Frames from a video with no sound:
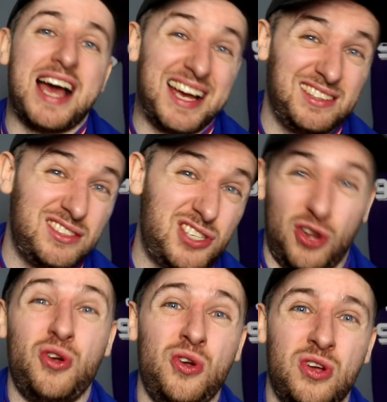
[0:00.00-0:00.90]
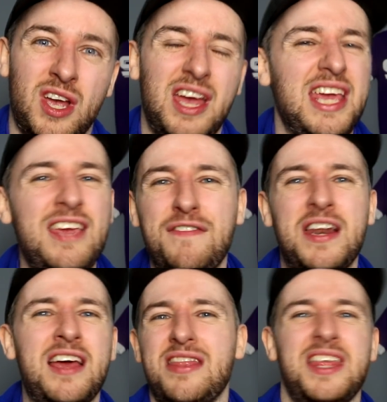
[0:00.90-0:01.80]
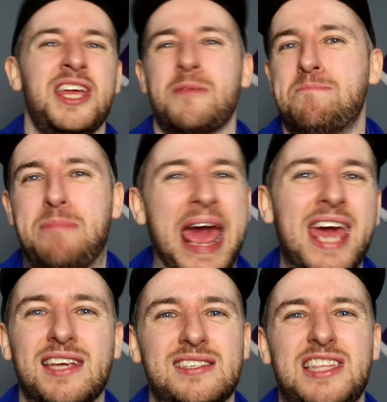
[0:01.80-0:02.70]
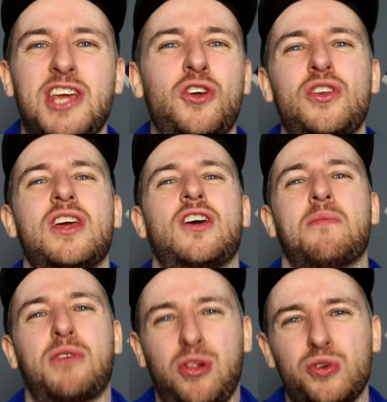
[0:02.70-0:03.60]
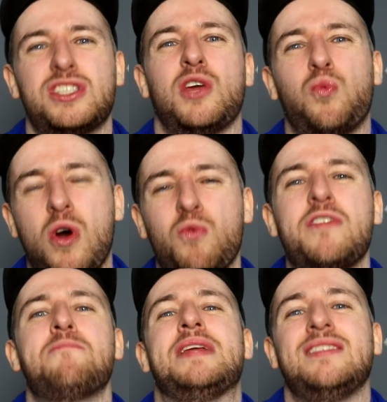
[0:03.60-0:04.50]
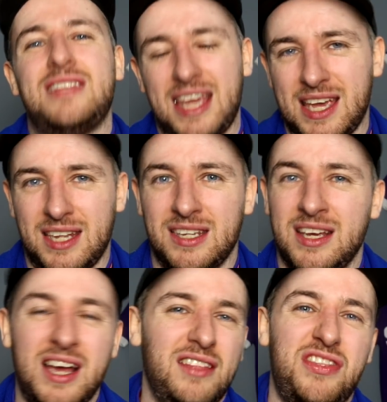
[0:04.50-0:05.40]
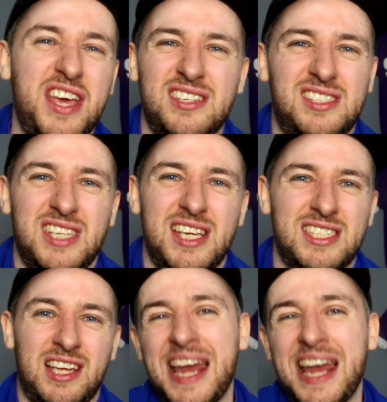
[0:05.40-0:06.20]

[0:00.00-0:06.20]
And two, even at their best, they couldn't come close to what we've been doing this season.